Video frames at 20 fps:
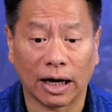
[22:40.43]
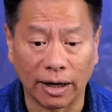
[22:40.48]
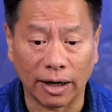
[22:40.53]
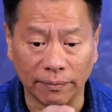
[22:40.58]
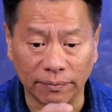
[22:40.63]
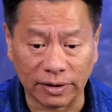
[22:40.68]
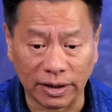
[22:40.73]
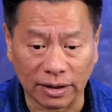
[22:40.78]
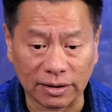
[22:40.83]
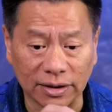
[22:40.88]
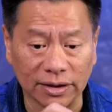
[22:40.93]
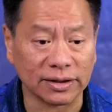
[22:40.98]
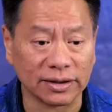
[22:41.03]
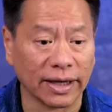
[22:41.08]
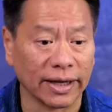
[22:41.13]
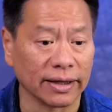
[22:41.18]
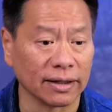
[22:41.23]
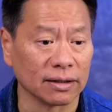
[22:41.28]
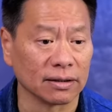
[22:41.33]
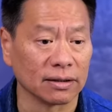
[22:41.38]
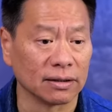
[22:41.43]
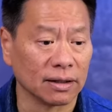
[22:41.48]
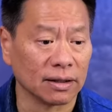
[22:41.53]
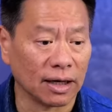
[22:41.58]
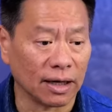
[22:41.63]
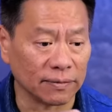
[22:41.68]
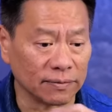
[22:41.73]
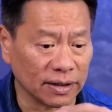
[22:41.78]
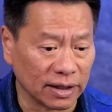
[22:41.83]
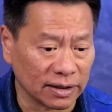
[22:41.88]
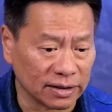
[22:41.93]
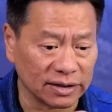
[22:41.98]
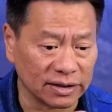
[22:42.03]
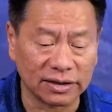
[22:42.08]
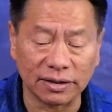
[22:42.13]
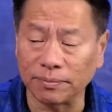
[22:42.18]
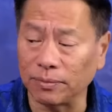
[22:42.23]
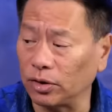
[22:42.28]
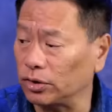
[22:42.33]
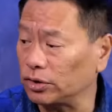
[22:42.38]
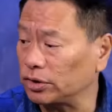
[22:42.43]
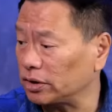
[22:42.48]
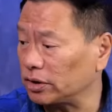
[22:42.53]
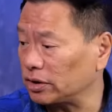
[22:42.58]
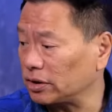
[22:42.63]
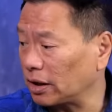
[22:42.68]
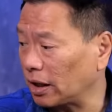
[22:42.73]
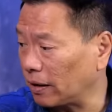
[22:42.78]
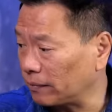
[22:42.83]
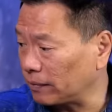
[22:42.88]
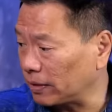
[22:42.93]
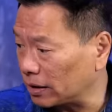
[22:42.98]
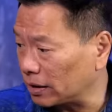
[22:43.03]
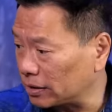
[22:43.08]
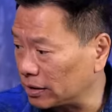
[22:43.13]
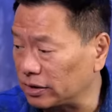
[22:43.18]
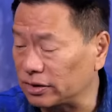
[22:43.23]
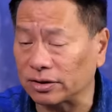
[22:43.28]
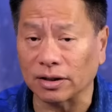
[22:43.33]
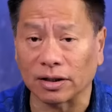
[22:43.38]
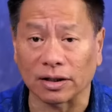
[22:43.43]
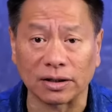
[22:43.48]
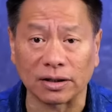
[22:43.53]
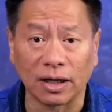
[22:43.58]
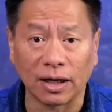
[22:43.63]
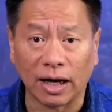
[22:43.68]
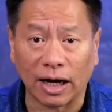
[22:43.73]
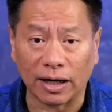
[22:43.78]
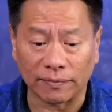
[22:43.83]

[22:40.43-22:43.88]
I'm not this anger. I'm not these emotions. I'm not these thoughts.